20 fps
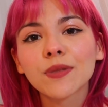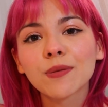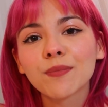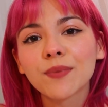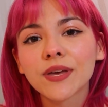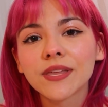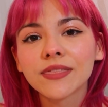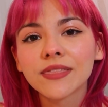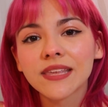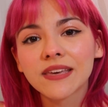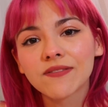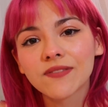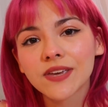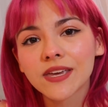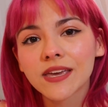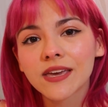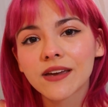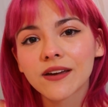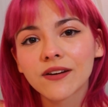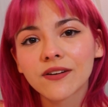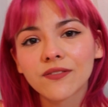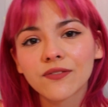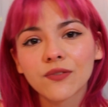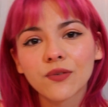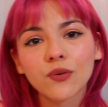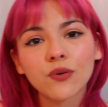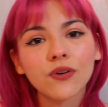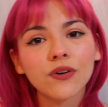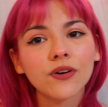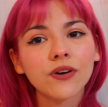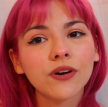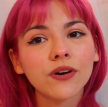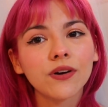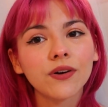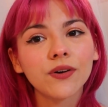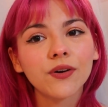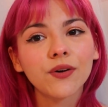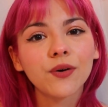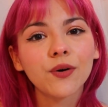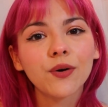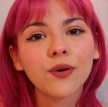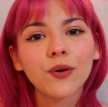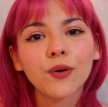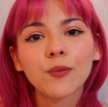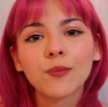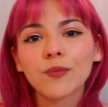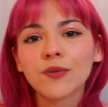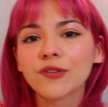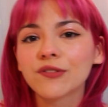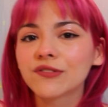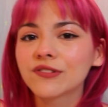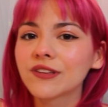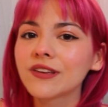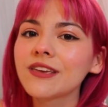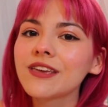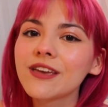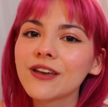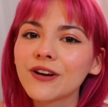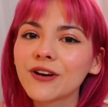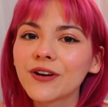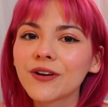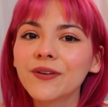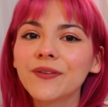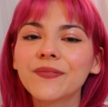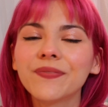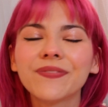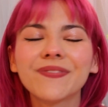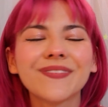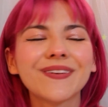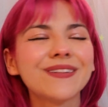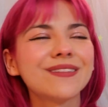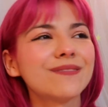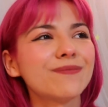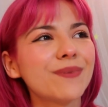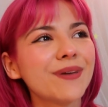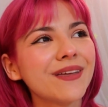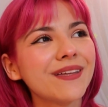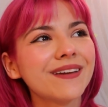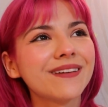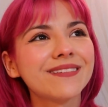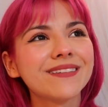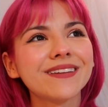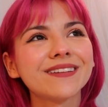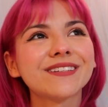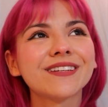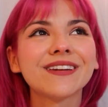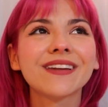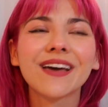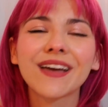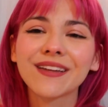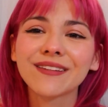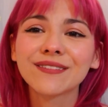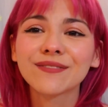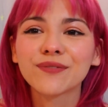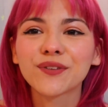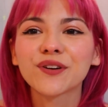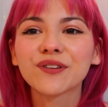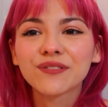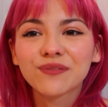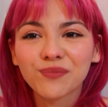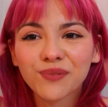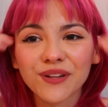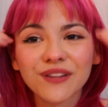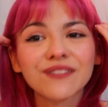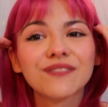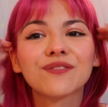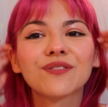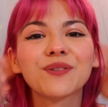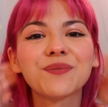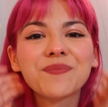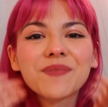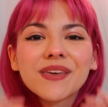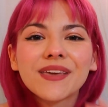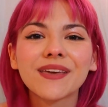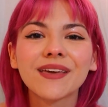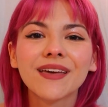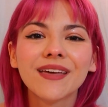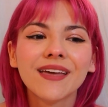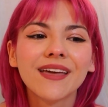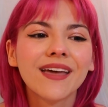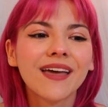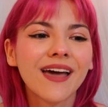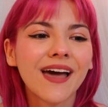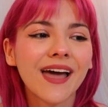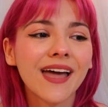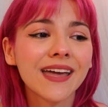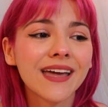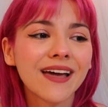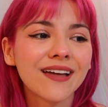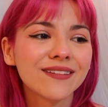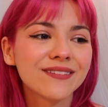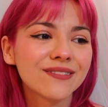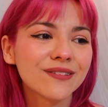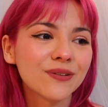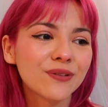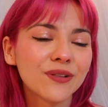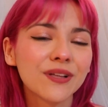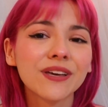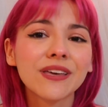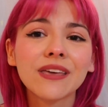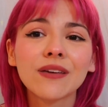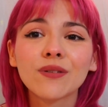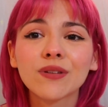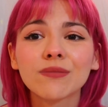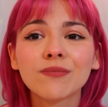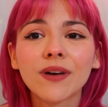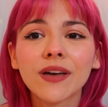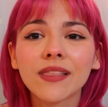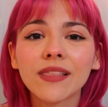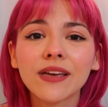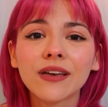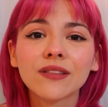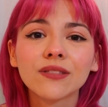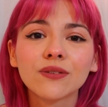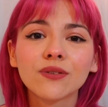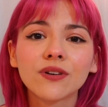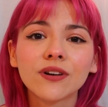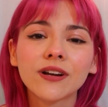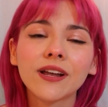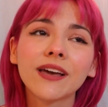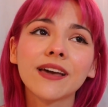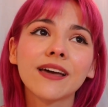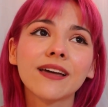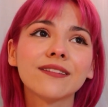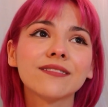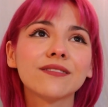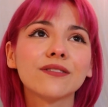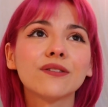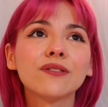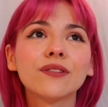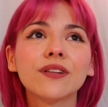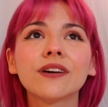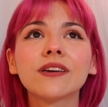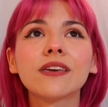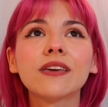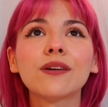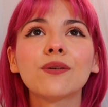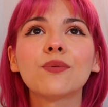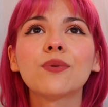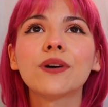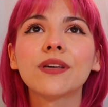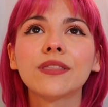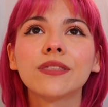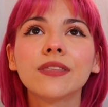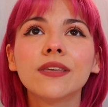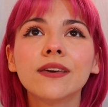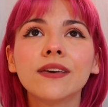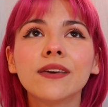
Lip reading: been living here for almost a year. It's been such a nice first place for me. I got so lucky with my landlord. I got so lucky with